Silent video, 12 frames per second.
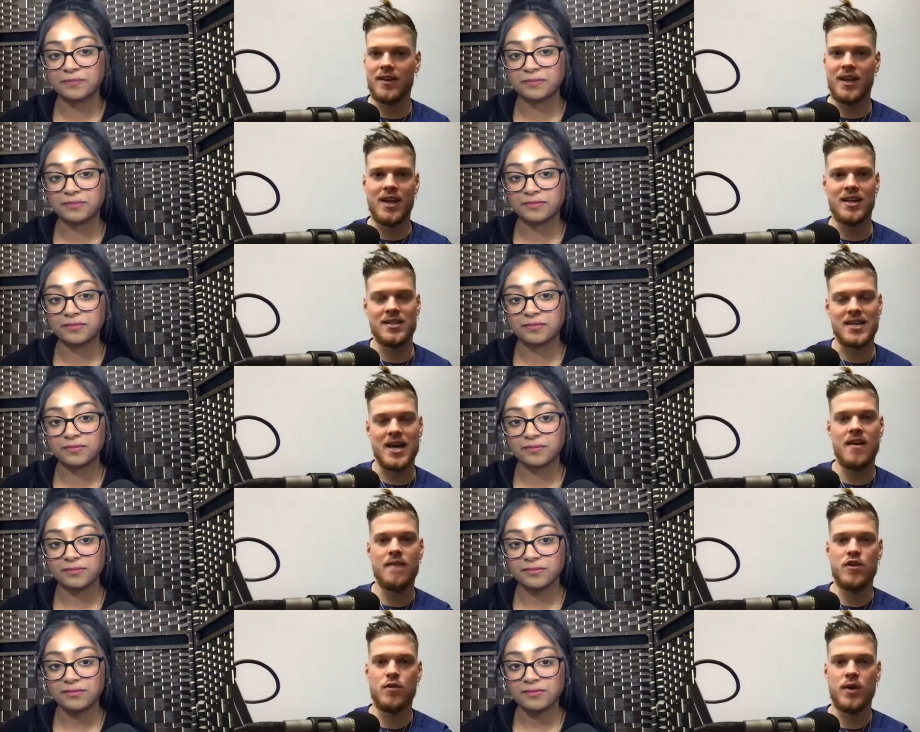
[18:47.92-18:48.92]
Speaker 1: the kid inside
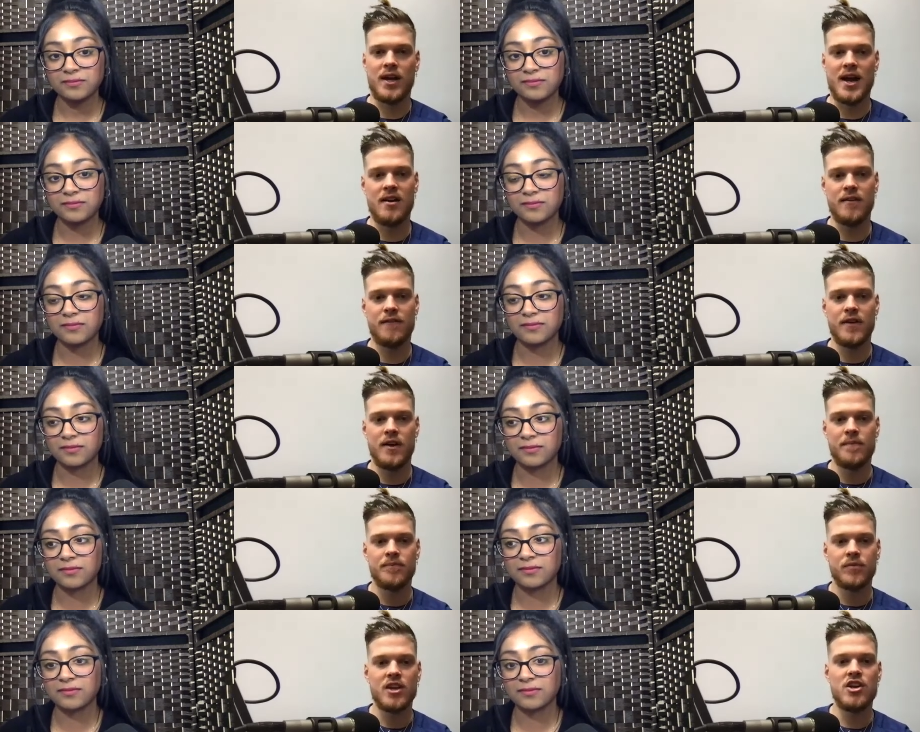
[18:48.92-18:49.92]
of you and kind of,
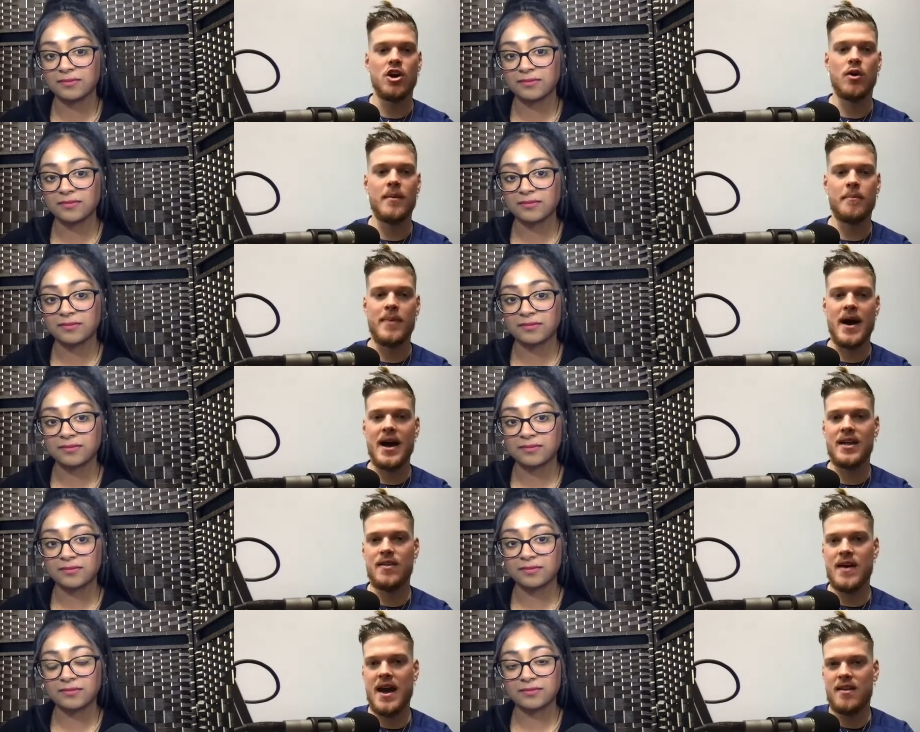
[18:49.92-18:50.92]
you know, embody
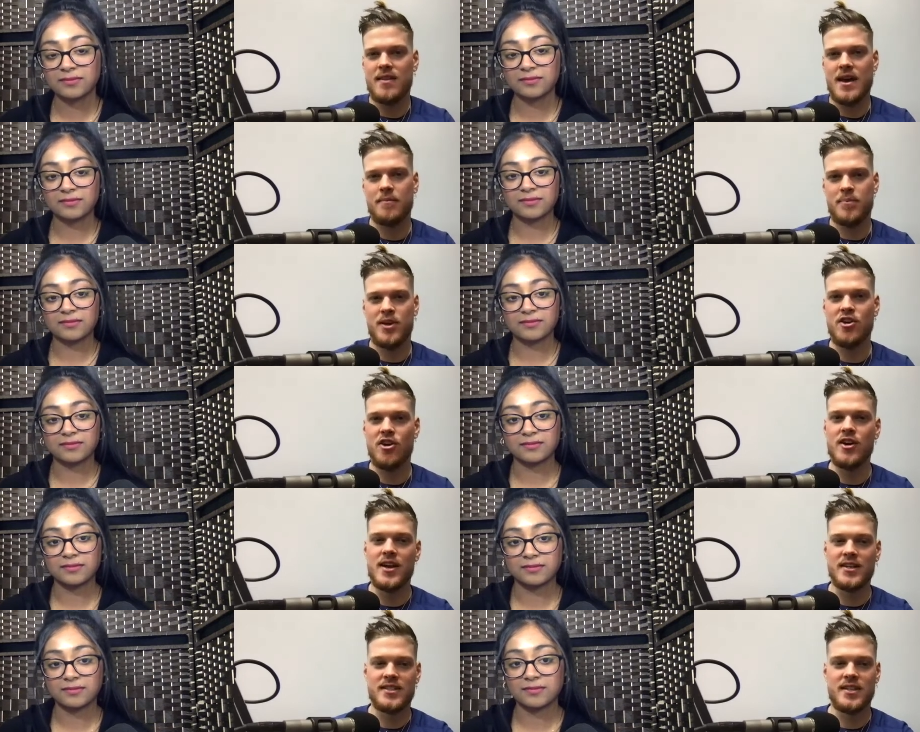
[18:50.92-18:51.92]
that that
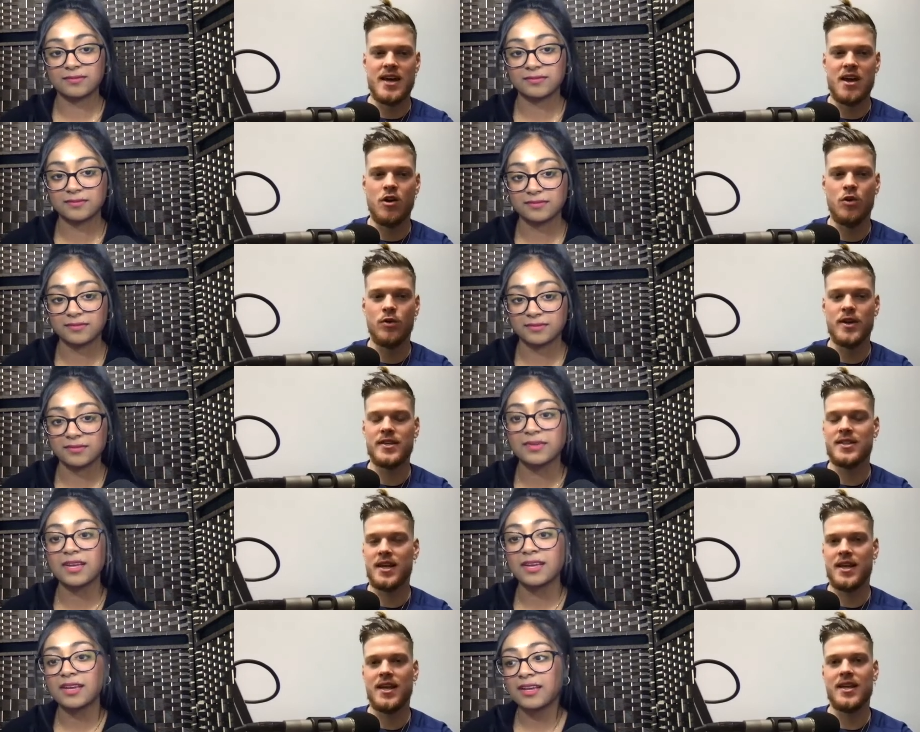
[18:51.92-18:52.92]
pureness and that wholeness
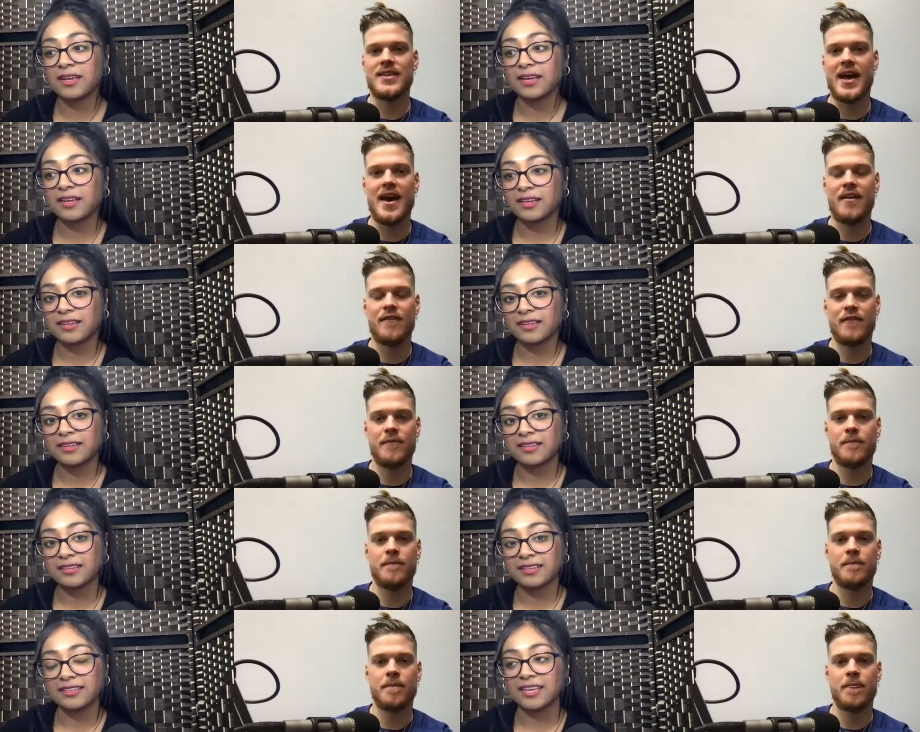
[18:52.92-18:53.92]
that kids have.
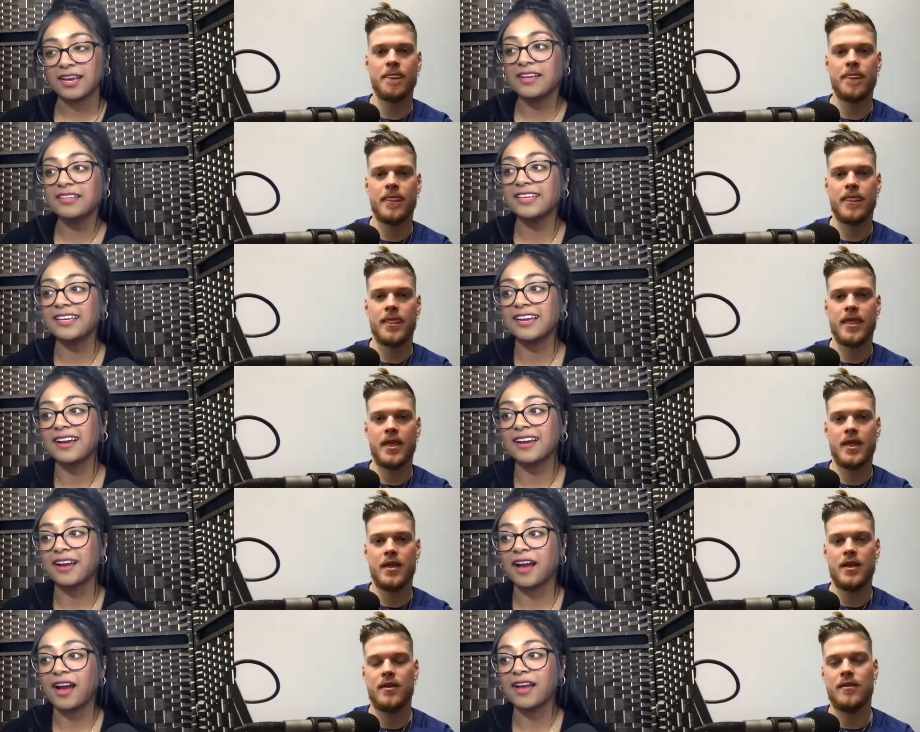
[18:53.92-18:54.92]
Speaker 2: Yeah, like
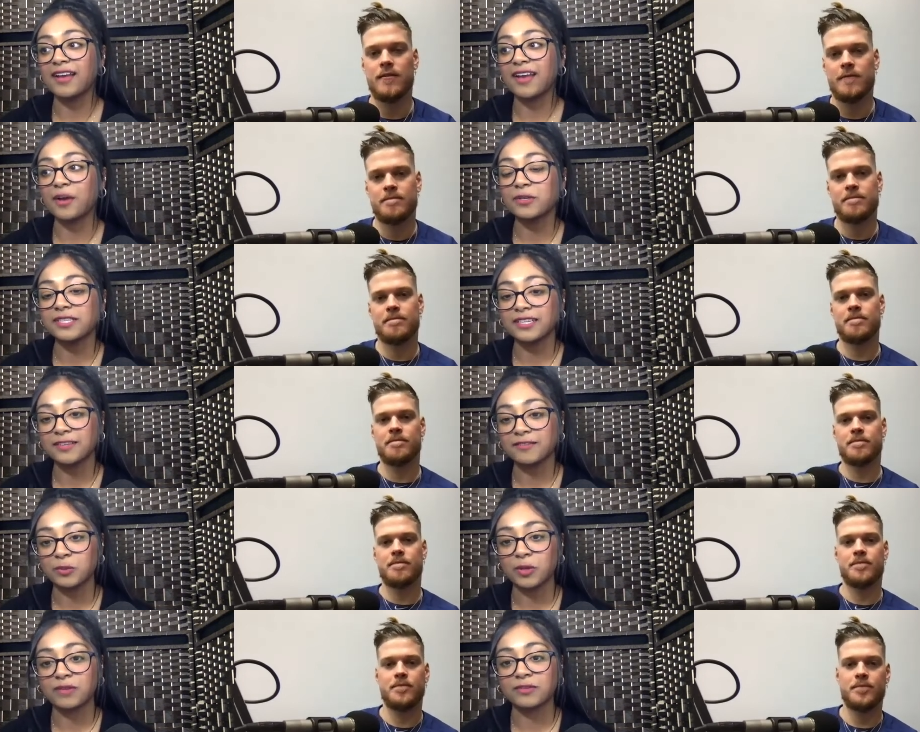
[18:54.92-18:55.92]
I, I always think of
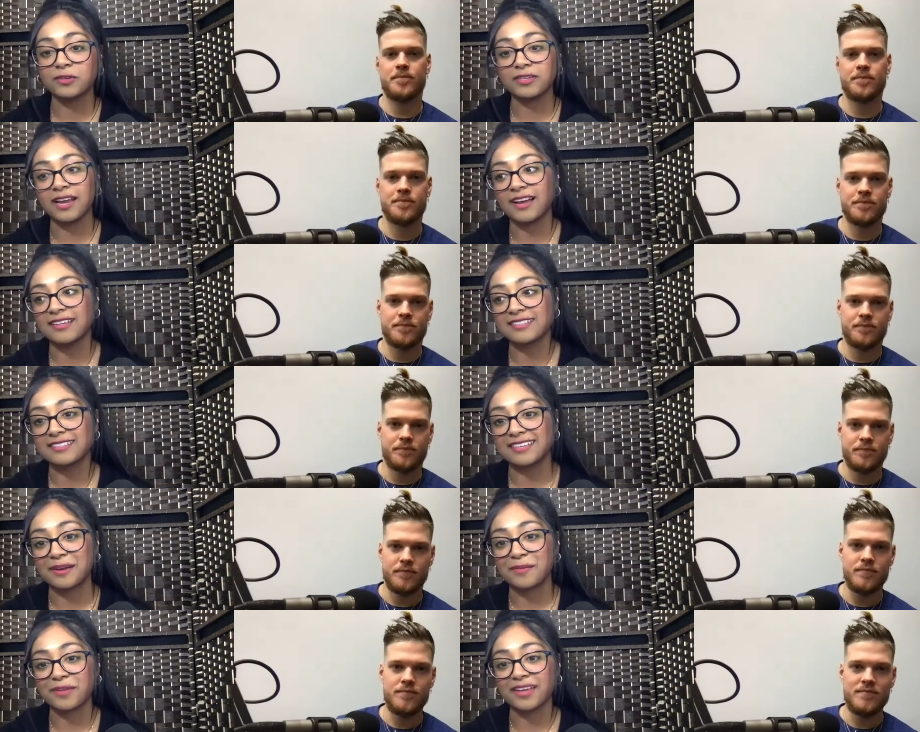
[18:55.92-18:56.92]
12 year old Ness, and
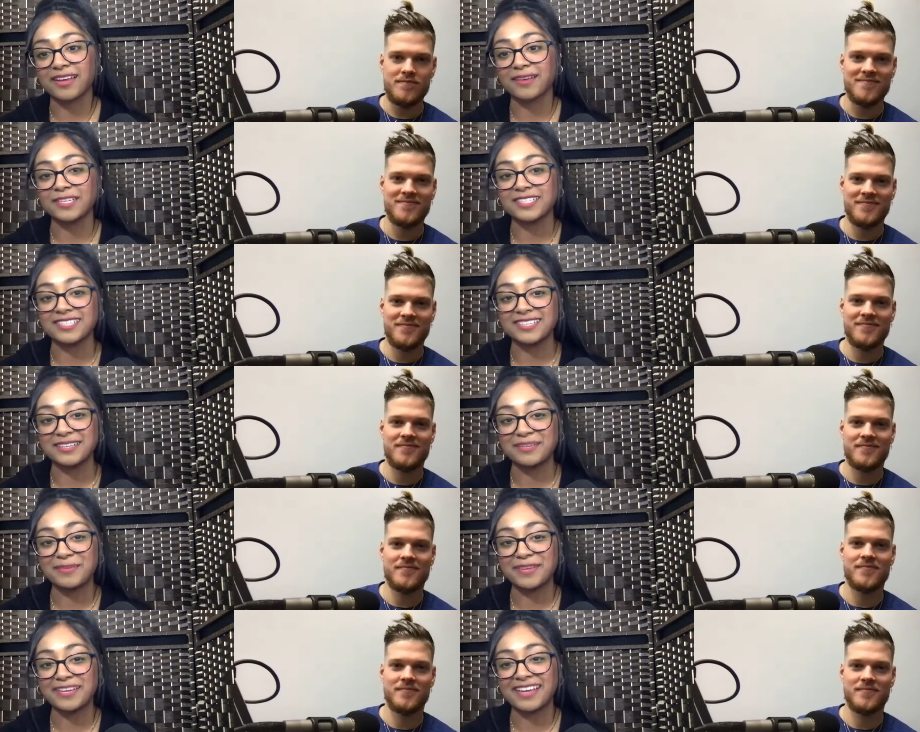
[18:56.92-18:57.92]
I'm like, is she going to
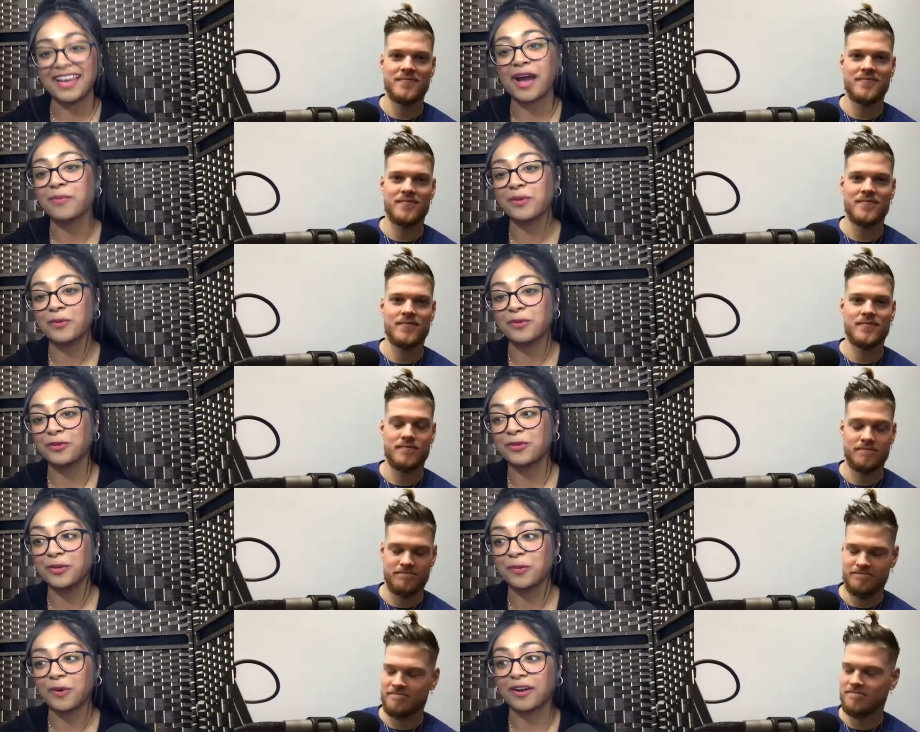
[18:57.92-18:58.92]
be happy with who
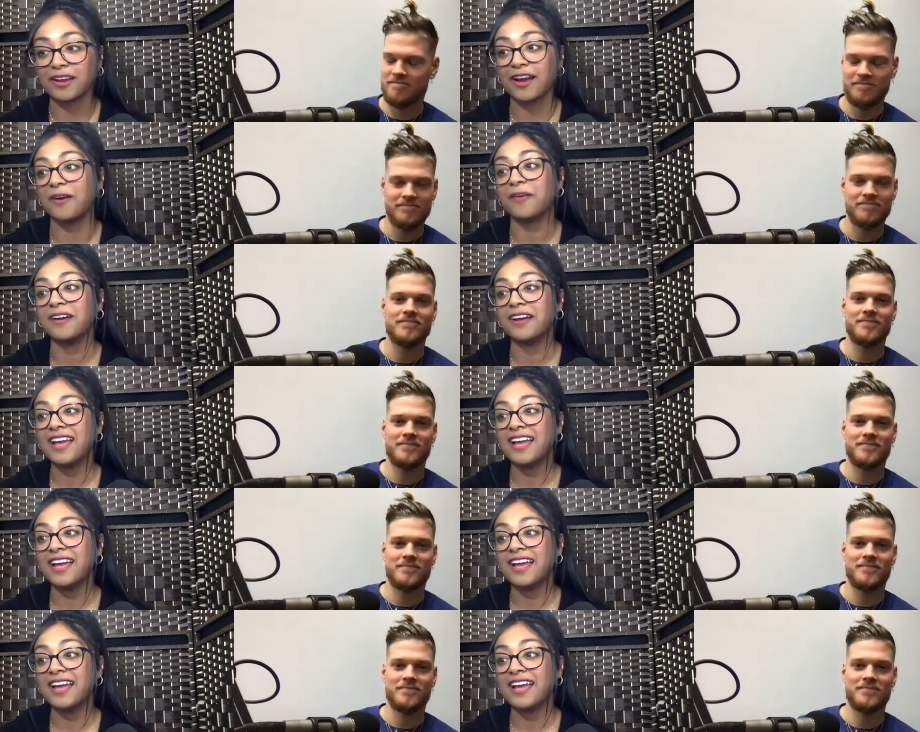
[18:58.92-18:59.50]
you are now?